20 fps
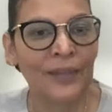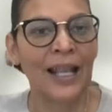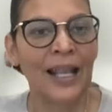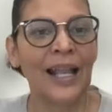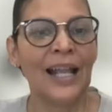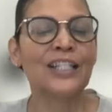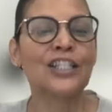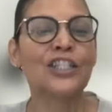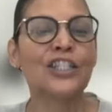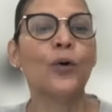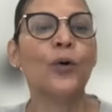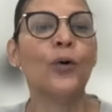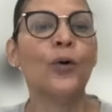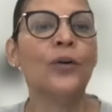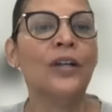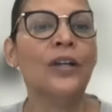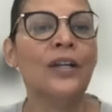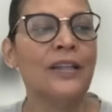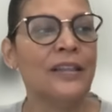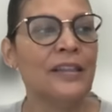Yeah. And so
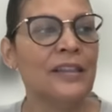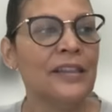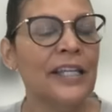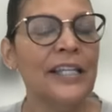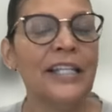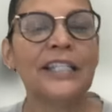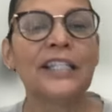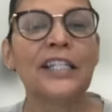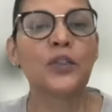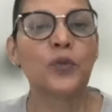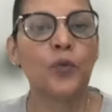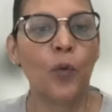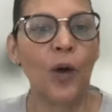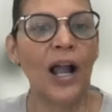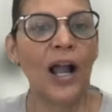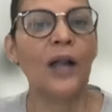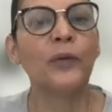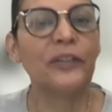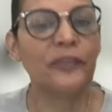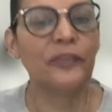this
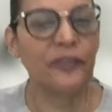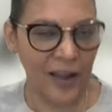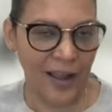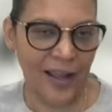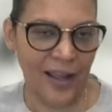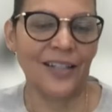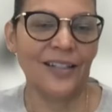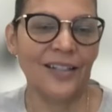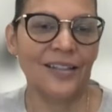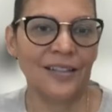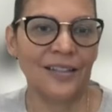why we fight,